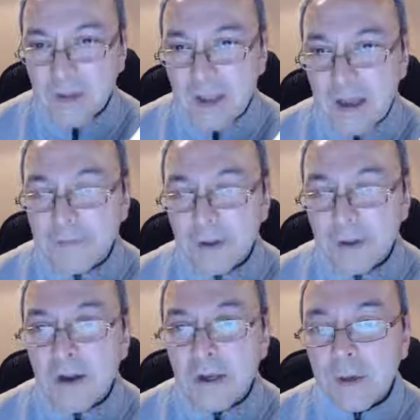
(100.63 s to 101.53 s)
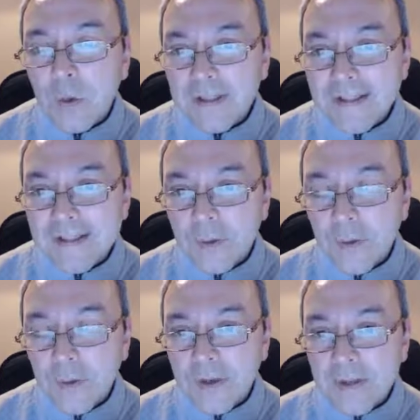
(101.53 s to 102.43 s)
Having a higher quality
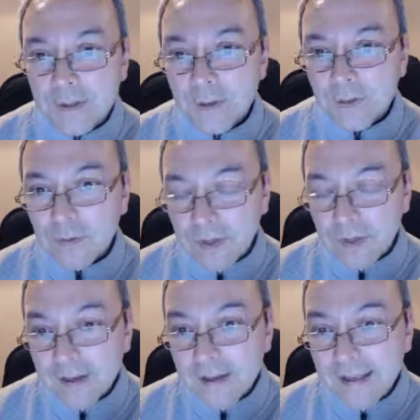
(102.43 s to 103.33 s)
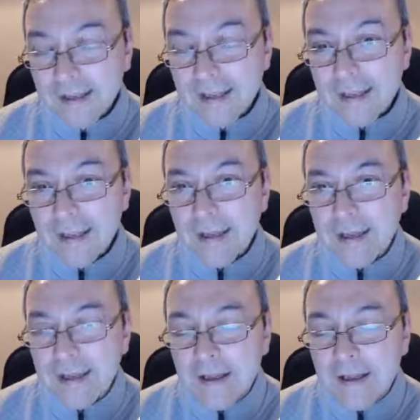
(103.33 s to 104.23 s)
score is a good thing
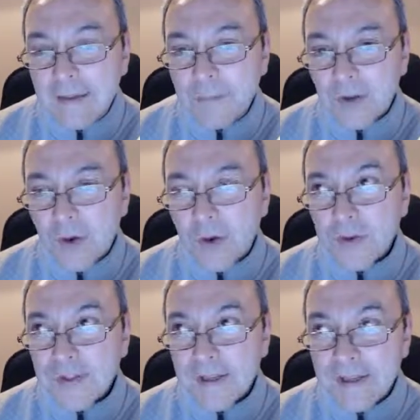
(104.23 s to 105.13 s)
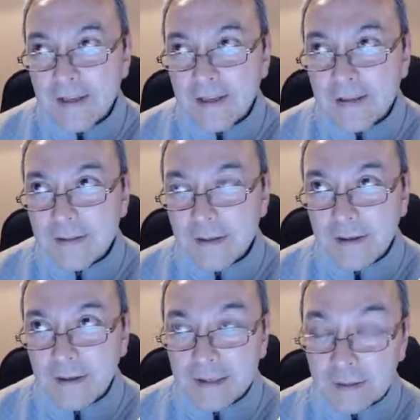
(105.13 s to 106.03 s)
because it
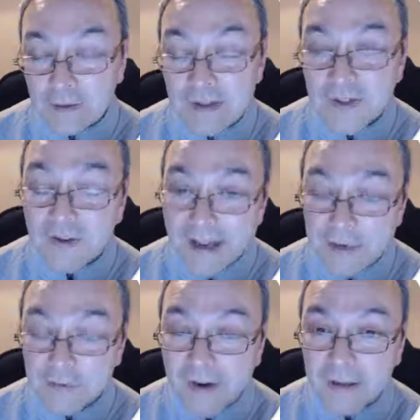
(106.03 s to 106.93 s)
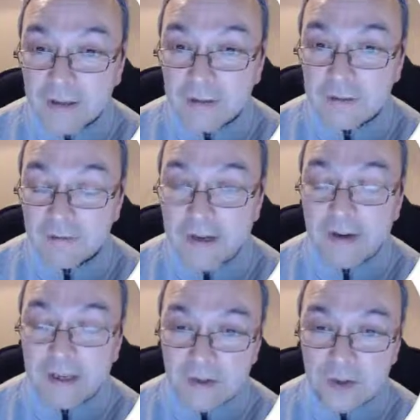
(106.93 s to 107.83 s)
increases your ad rank. Your ad
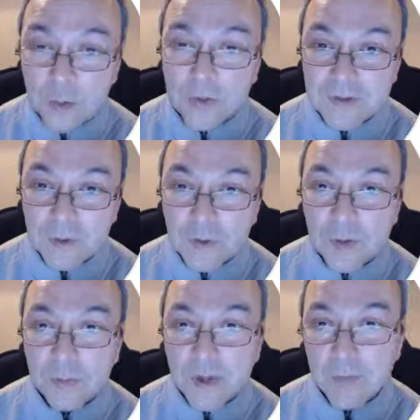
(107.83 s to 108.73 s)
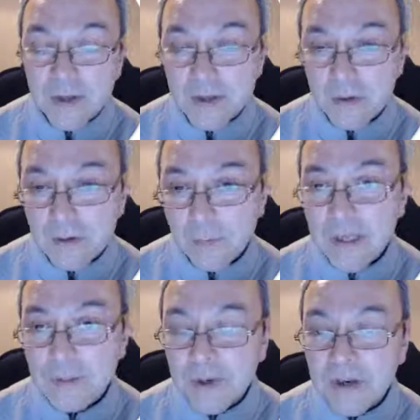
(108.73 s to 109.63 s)
rank is your quality score multiplied by your
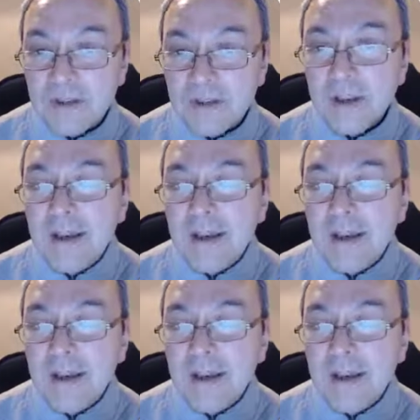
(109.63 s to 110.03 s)
bid price,